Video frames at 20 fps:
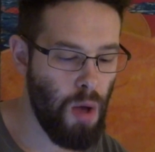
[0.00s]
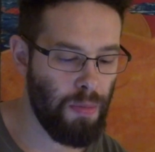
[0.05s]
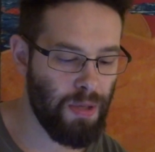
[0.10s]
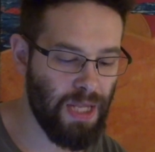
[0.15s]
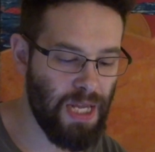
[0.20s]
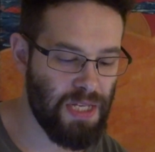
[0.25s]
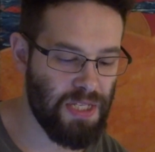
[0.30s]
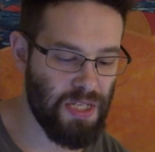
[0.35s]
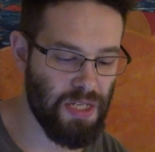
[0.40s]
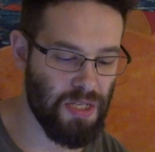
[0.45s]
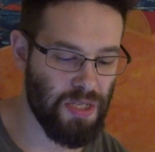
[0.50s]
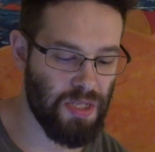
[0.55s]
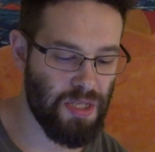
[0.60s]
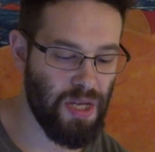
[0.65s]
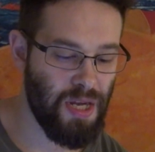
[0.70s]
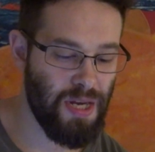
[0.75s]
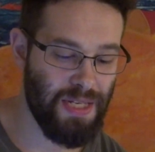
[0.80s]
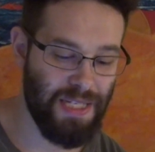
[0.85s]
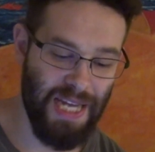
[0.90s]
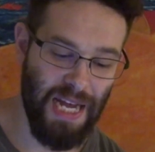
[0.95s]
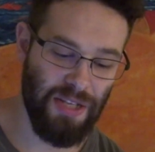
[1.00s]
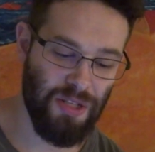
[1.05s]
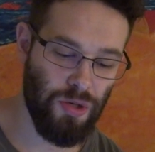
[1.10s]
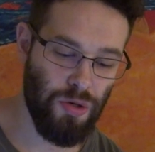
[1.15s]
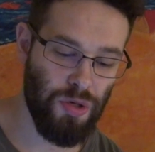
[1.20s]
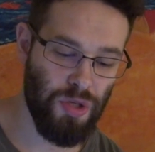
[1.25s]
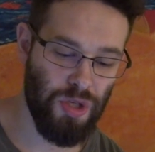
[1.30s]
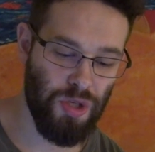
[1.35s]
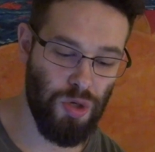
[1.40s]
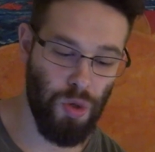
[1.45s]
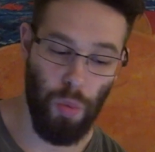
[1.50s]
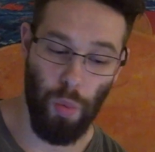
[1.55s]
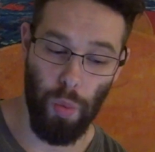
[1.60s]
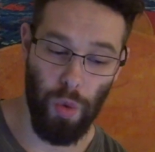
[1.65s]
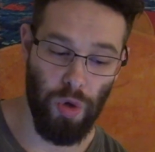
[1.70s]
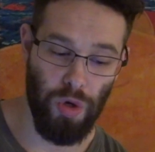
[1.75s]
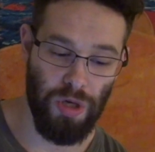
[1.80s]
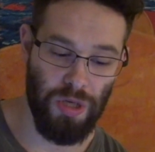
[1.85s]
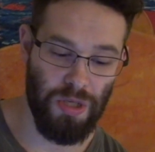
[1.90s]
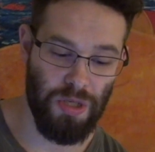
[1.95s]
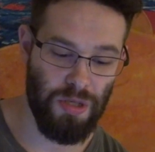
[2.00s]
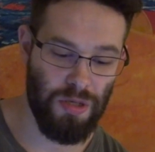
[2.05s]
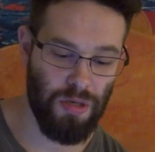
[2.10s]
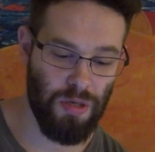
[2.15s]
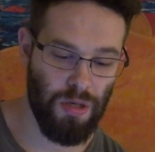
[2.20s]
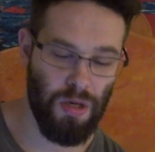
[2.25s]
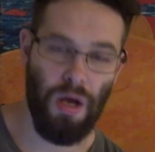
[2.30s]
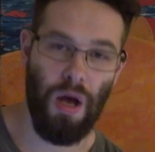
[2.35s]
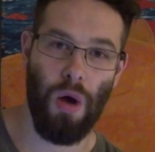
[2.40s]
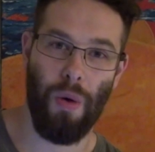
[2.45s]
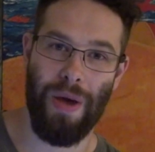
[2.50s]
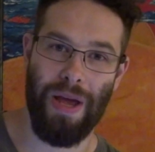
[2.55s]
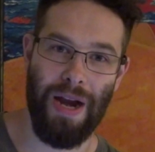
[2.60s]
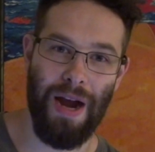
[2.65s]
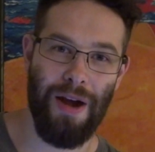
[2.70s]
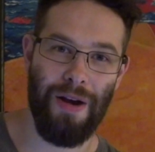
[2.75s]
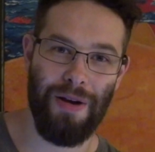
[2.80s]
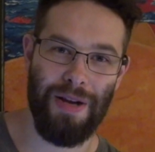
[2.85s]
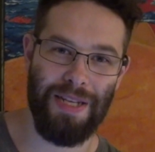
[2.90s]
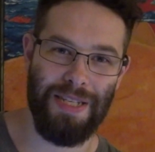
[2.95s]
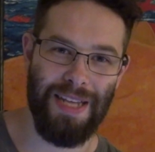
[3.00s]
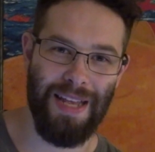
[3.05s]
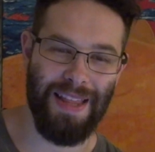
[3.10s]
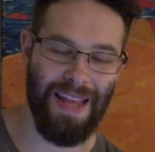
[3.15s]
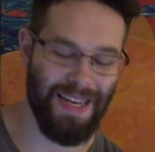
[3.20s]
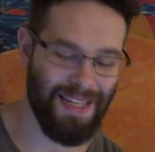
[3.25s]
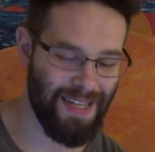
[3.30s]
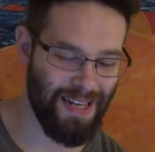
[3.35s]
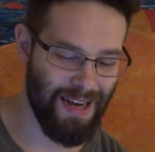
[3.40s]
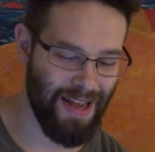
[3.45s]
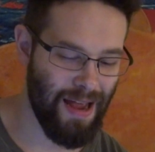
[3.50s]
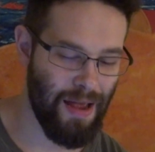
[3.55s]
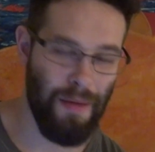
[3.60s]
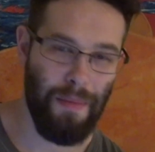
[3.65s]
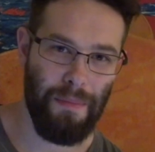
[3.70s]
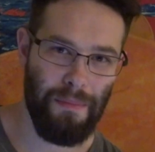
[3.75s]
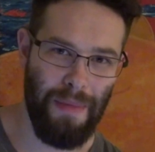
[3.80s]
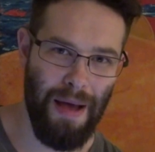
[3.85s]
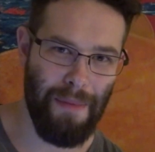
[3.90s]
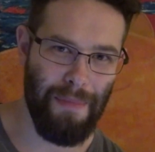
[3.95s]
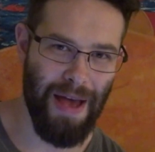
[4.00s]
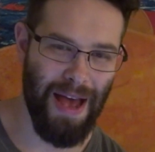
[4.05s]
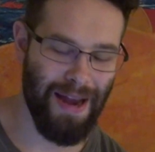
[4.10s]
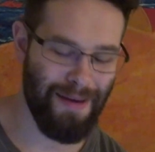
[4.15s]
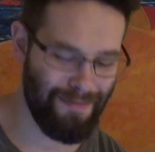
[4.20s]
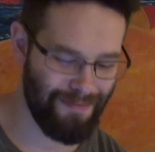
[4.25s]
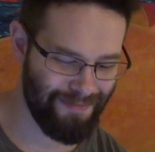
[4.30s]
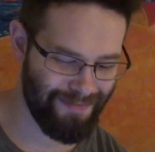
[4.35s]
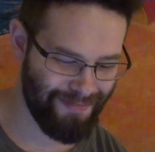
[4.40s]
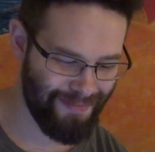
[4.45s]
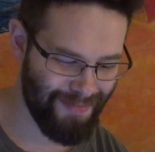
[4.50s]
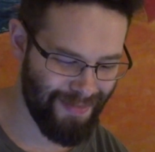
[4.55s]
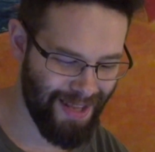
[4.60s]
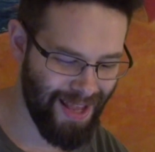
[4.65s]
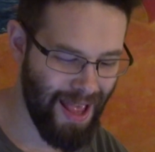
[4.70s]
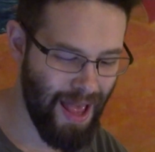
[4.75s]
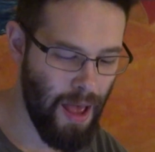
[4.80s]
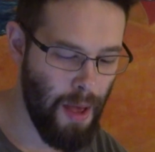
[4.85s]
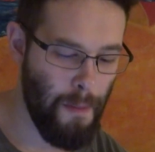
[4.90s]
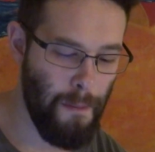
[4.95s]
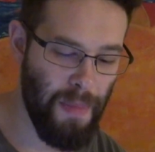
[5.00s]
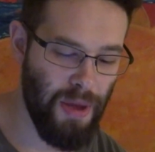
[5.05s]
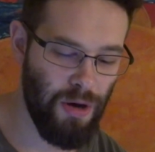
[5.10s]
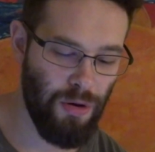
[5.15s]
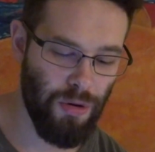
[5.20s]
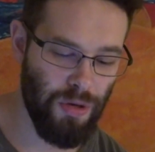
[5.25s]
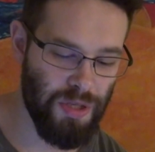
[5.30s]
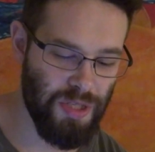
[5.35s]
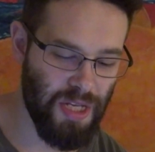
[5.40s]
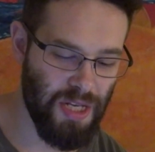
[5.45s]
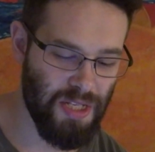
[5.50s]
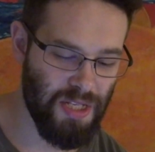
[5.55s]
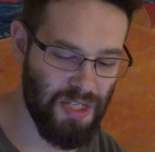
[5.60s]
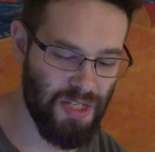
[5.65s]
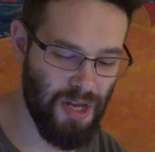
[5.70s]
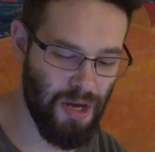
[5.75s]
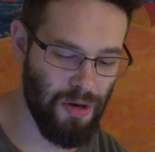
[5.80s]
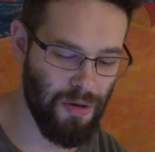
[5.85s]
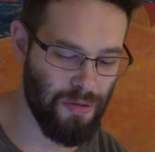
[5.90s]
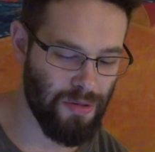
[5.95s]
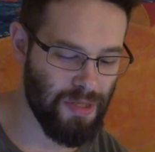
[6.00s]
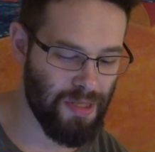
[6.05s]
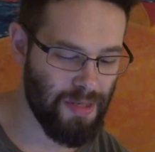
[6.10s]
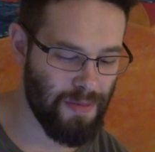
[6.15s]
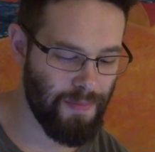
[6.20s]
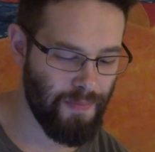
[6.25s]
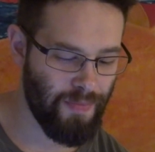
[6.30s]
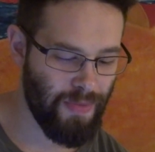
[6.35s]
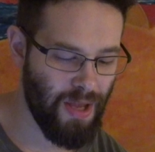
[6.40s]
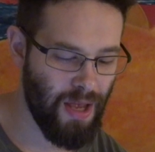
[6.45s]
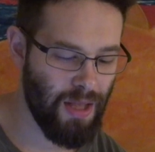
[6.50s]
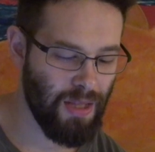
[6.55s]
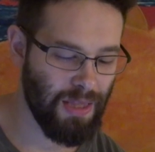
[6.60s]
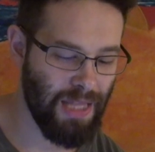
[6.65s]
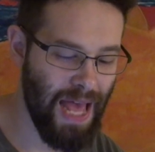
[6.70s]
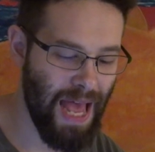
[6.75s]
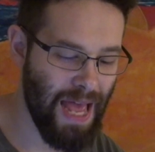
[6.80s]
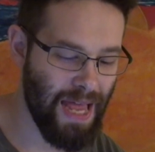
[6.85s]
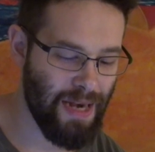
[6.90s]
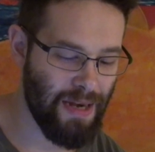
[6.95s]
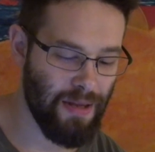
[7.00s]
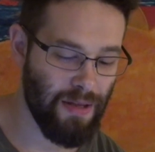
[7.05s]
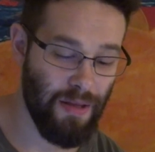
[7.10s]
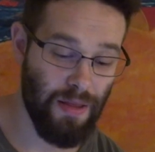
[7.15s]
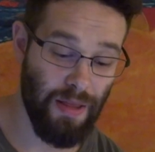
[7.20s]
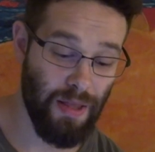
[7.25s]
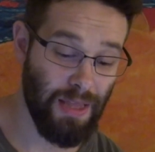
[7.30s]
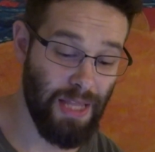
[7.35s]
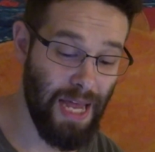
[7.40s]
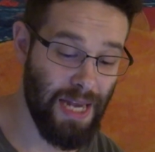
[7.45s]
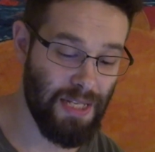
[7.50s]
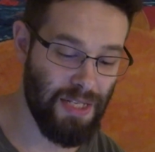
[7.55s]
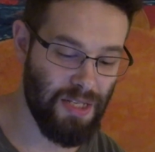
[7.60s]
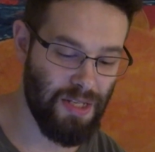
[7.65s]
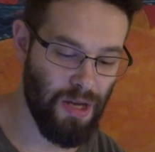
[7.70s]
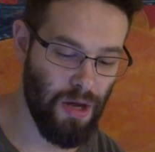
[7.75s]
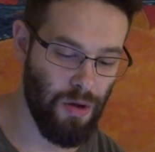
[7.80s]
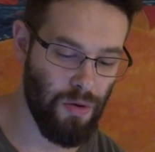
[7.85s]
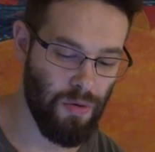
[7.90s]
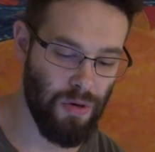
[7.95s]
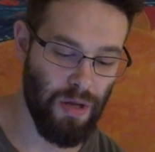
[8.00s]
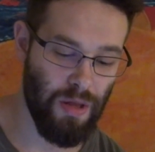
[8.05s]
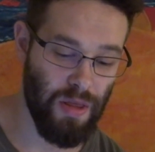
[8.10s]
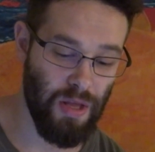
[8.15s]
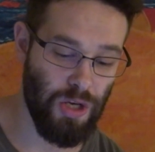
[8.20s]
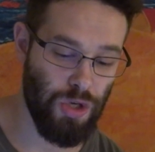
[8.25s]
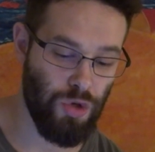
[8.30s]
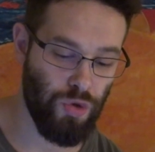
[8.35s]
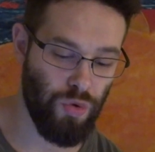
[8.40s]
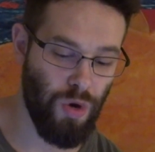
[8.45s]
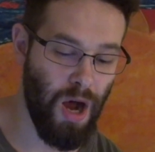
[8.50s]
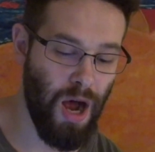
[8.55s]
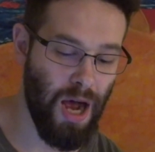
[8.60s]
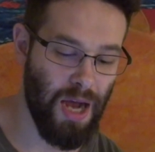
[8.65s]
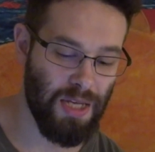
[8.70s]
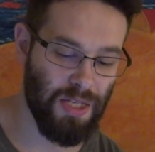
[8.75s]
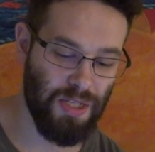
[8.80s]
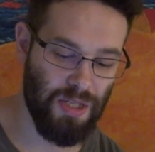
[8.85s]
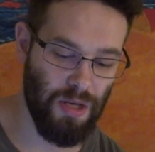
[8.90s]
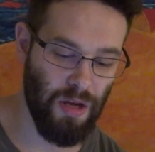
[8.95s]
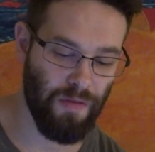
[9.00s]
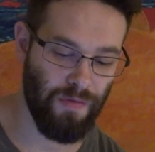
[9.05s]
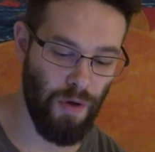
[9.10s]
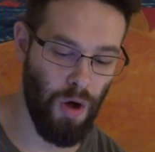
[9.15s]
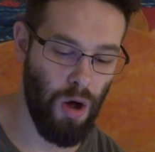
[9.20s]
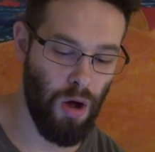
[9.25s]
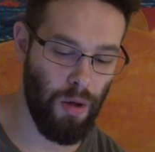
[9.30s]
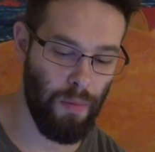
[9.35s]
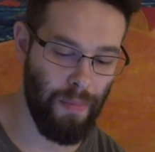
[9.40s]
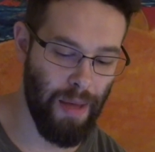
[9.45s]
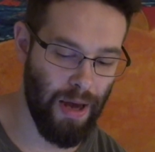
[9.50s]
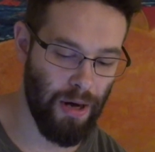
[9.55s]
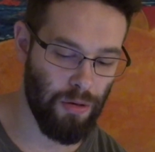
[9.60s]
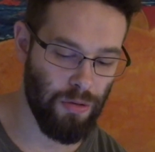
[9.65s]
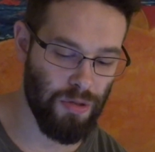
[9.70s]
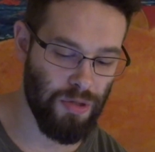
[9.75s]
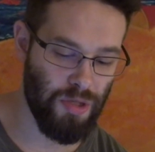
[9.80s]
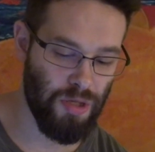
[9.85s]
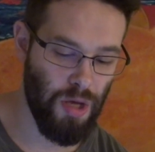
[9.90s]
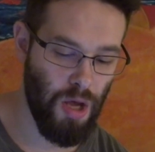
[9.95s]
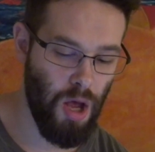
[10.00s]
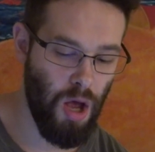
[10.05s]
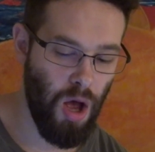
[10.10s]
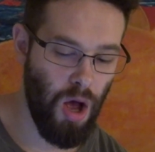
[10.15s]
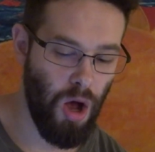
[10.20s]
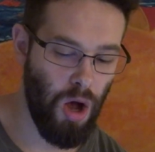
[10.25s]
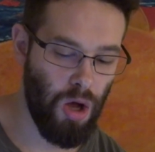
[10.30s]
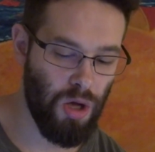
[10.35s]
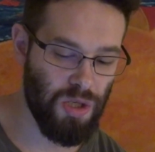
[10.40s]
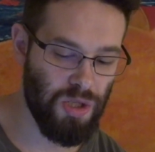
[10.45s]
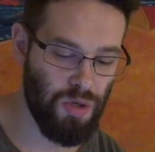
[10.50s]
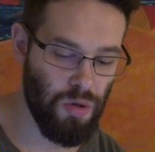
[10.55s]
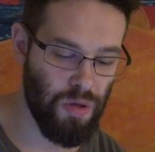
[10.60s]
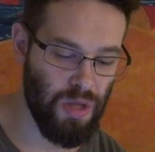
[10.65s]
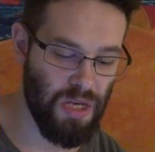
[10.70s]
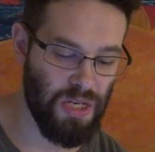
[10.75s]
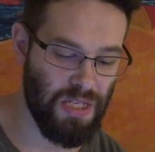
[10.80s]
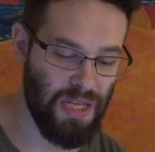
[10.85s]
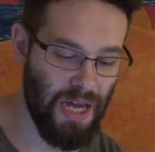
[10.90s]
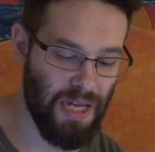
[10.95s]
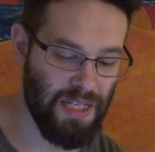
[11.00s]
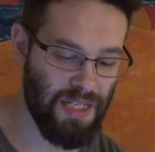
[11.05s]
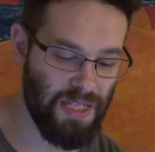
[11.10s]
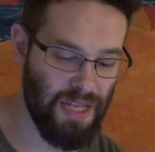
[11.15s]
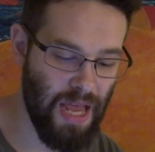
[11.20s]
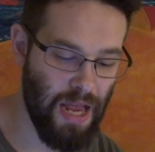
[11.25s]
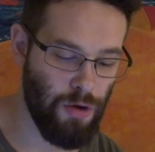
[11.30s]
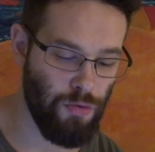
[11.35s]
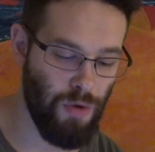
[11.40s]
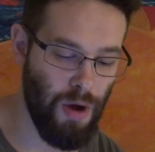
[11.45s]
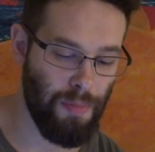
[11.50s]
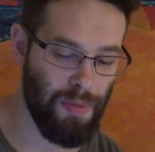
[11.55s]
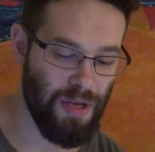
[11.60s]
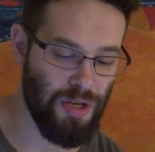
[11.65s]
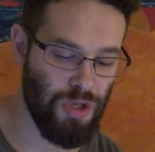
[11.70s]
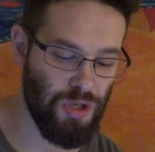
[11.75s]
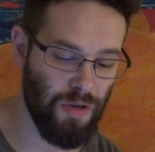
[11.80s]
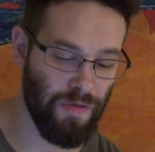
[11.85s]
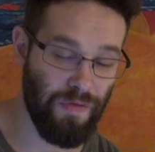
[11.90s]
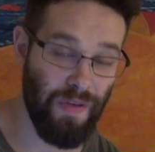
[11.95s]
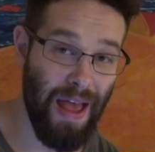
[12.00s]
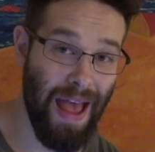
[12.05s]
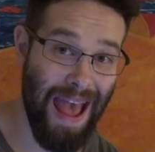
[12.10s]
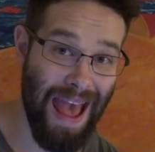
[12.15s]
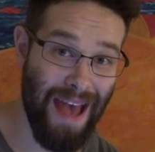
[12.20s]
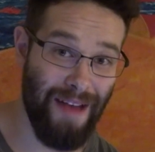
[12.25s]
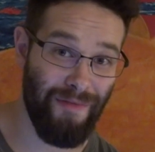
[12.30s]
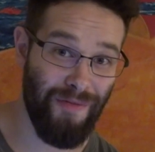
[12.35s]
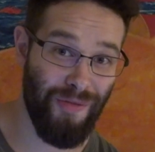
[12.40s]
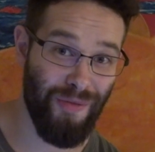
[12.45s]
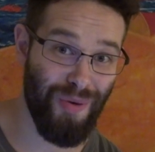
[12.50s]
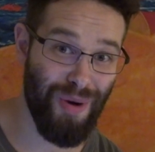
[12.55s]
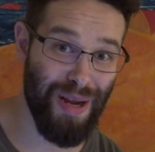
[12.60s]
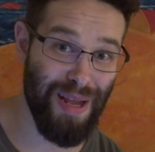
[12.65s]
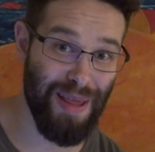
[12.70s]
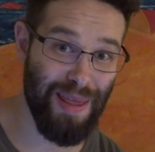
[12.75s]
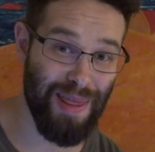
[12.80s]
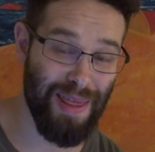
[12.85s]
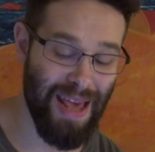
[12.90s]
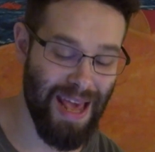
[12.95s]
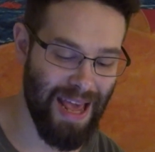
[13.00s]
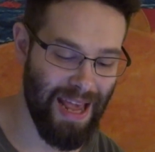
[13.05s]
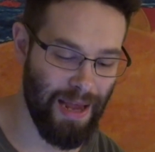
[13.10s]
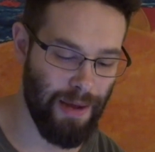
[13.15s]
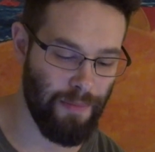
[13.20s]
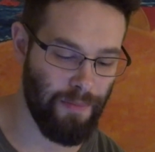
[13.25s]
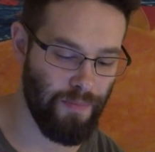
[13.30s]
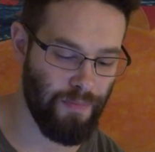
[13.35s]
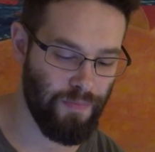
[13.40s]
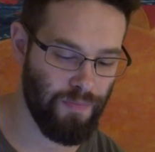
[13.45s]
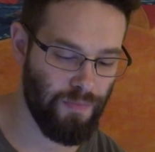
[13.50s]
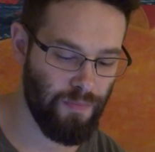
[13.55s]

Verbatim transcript: Places, deserts, woods. Oh wait, I already said that, didn't I? My bad. Minerals and stones, lead, the leadstone, the dross of all metals, also the dust and rubbish of everything.